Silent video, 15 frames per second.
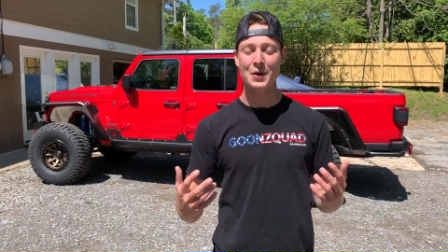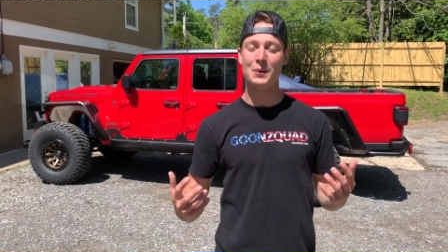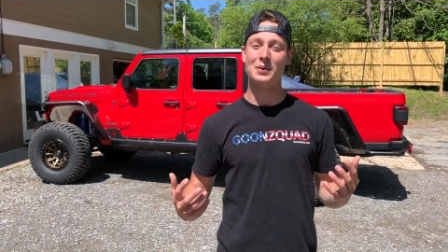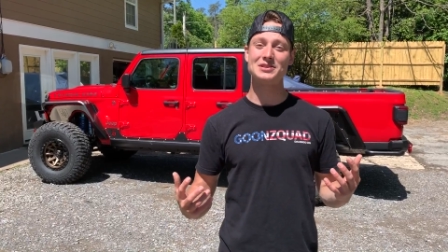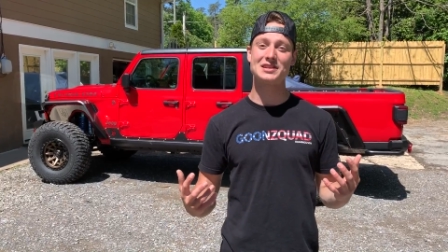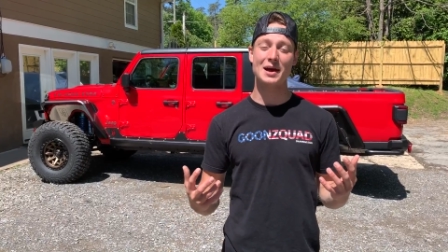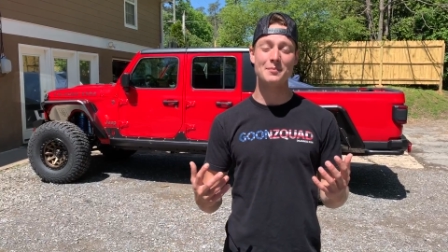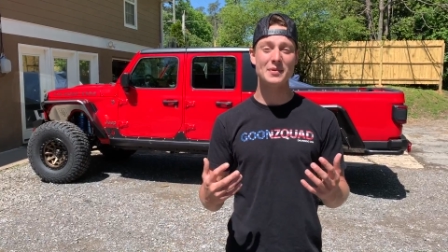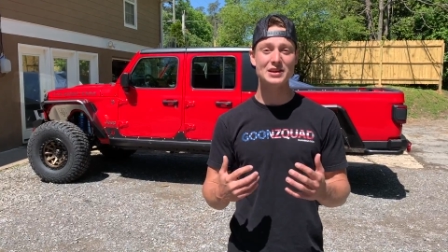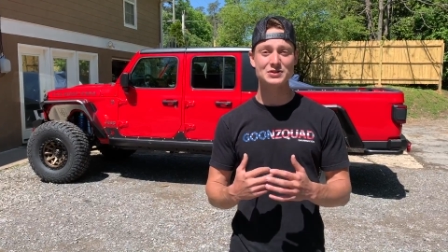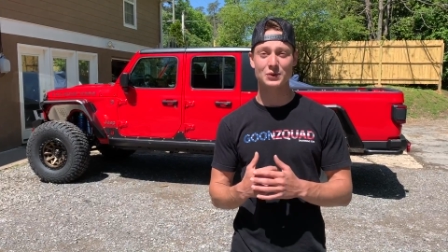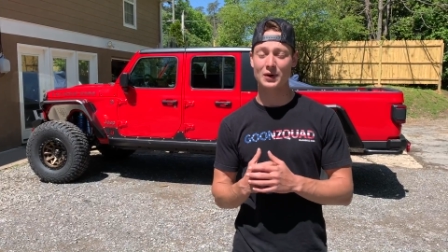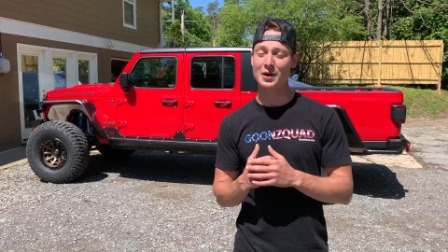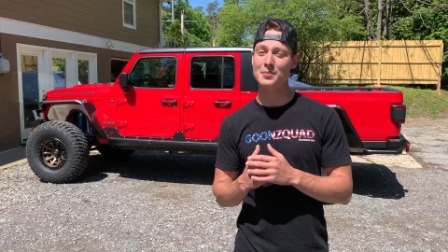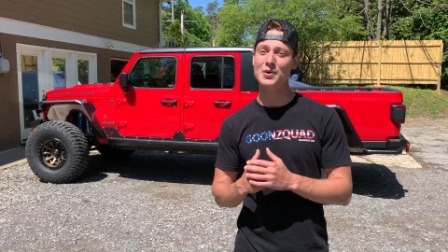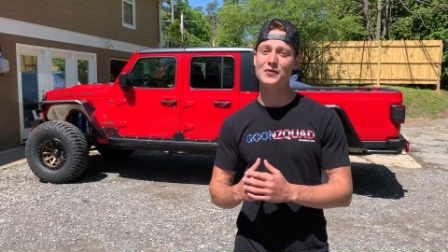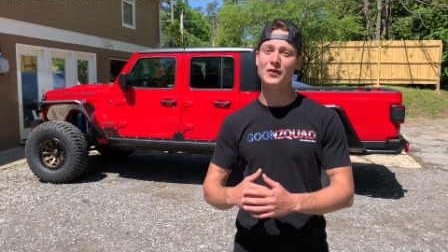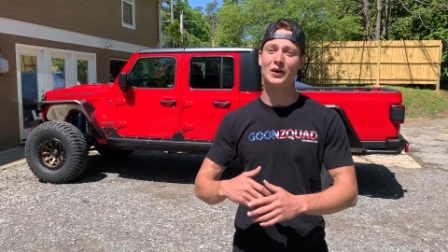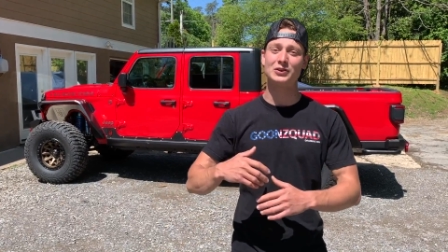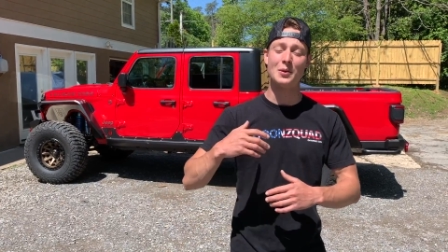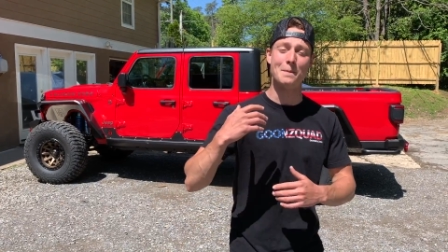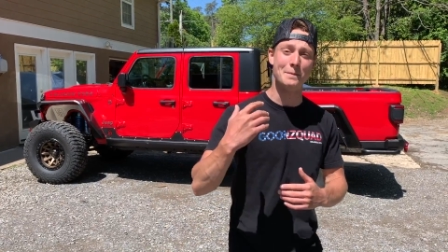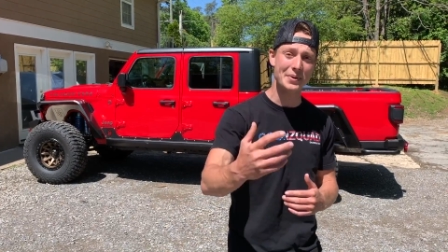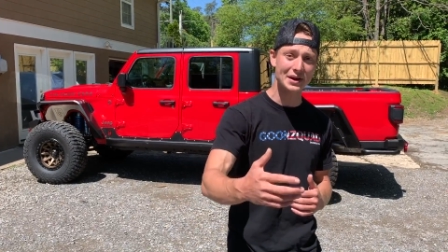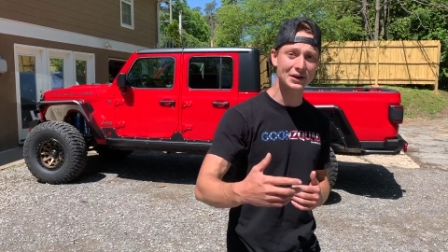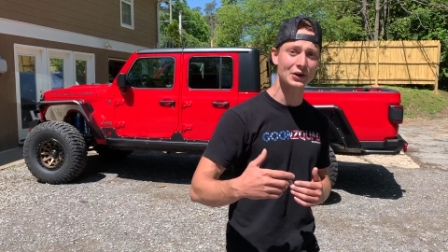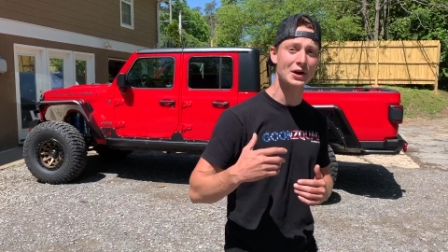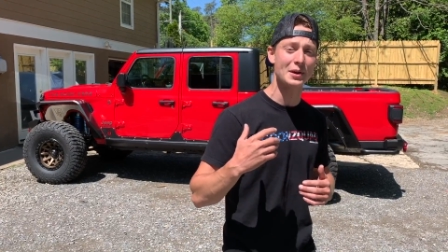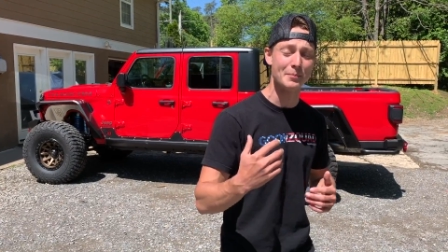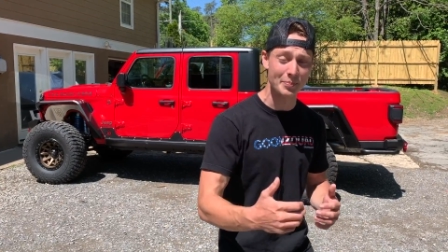which that means we're going to move on to bigger
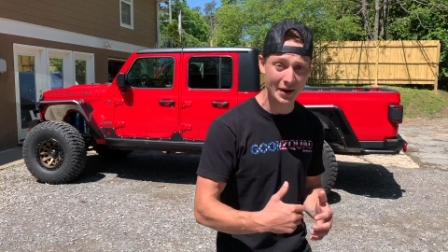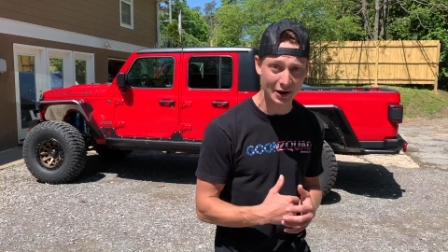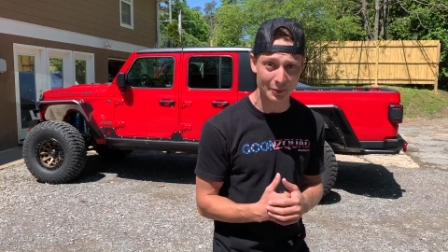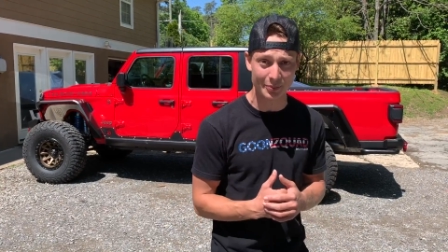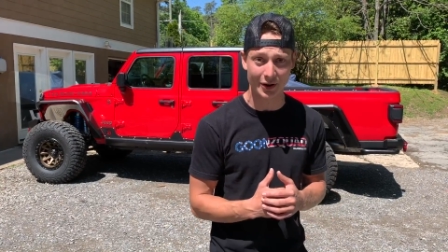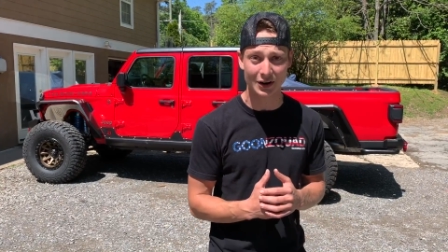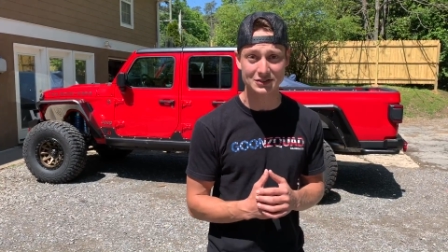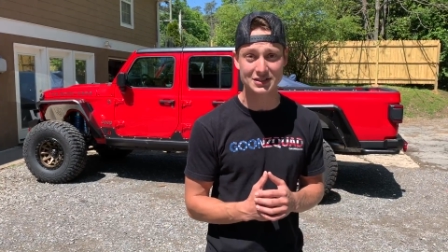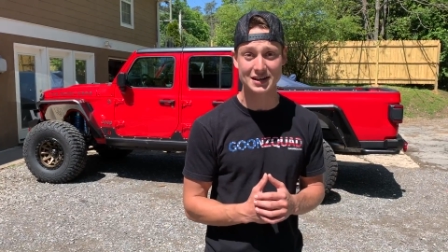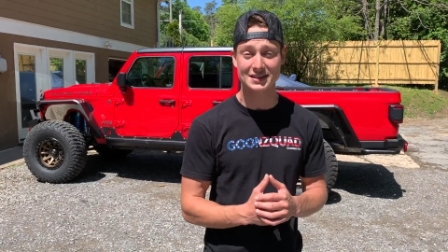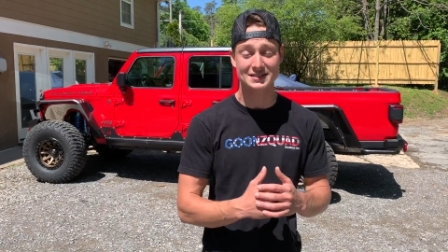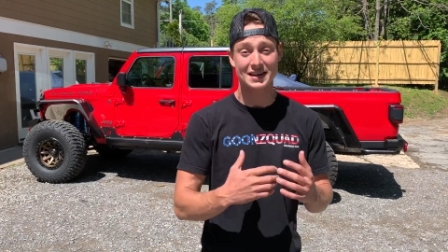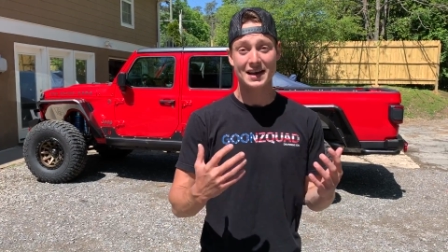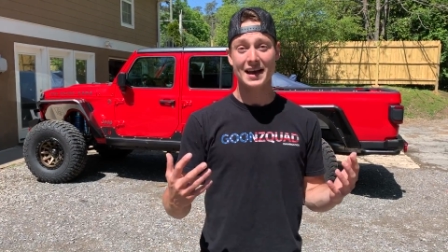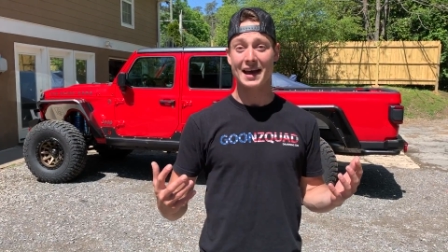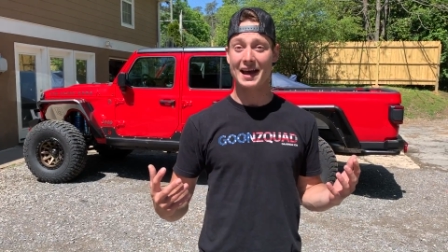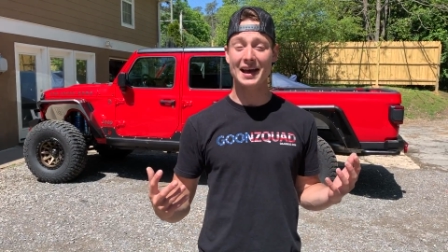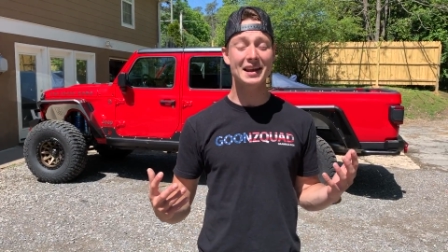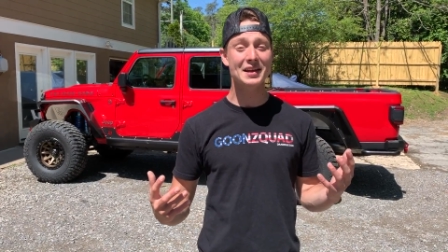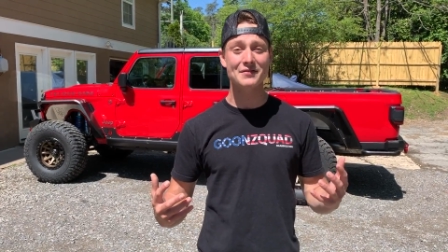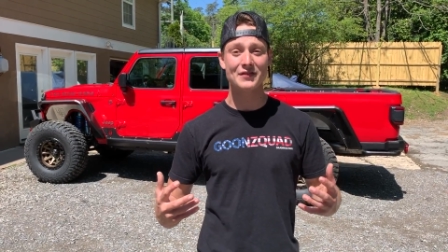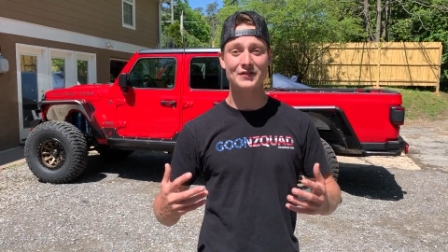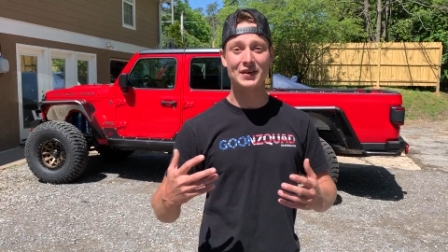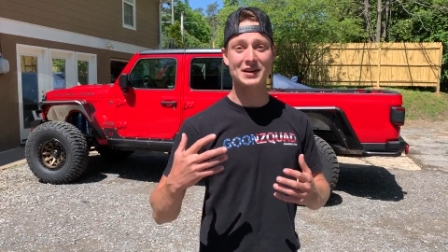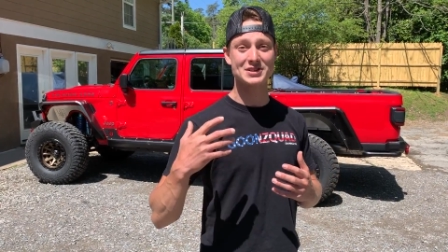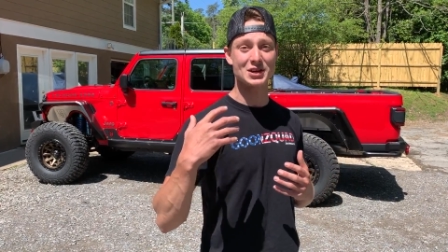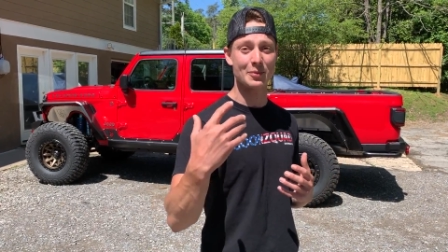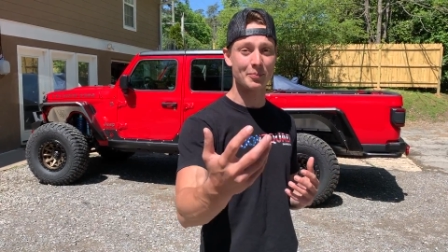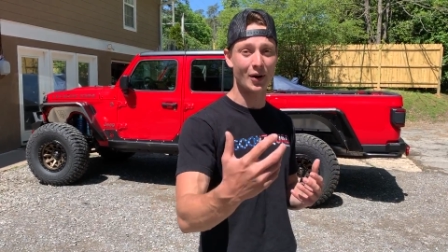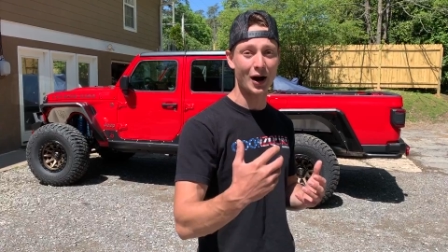and better projects and even finish
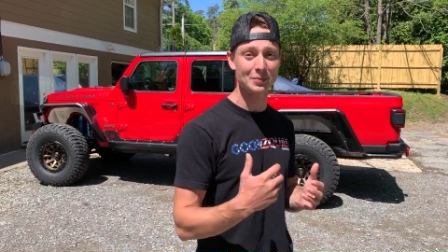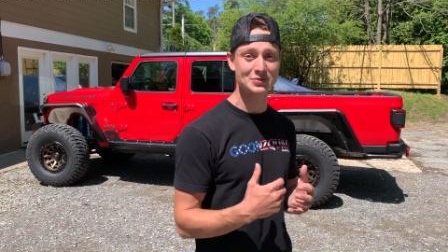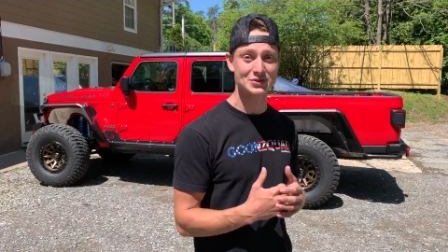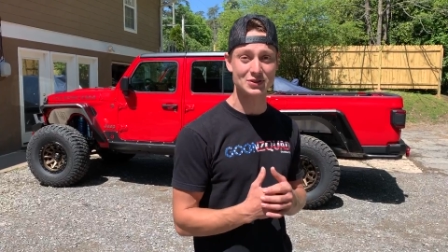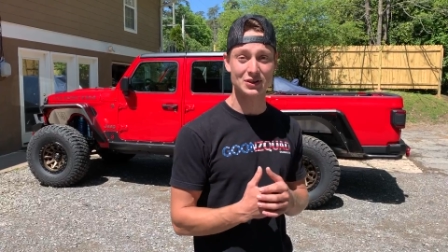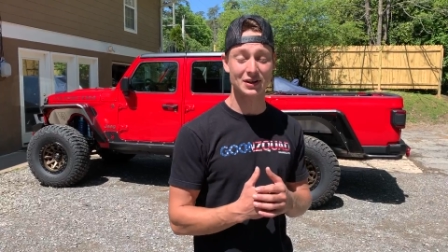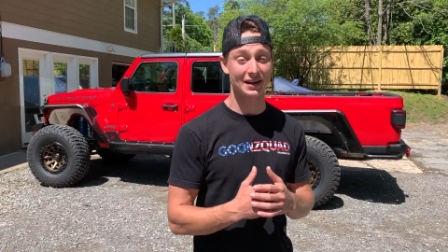up Pop's truck,